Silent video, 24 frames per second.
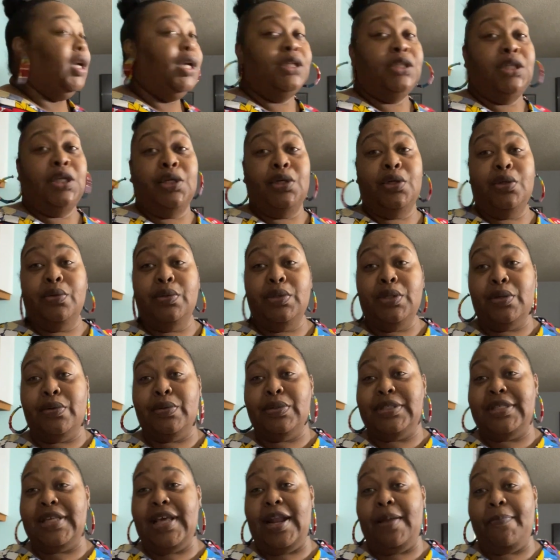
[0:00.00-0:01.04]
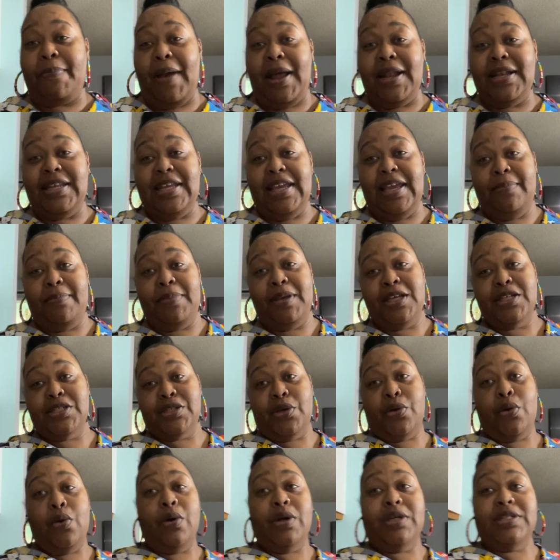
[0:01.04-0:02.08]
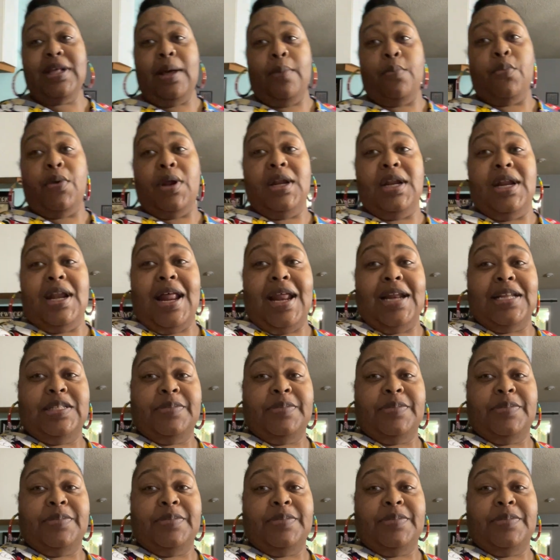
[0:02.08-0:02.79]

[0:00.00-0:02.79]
the new little setup I did, because of course I'm running out of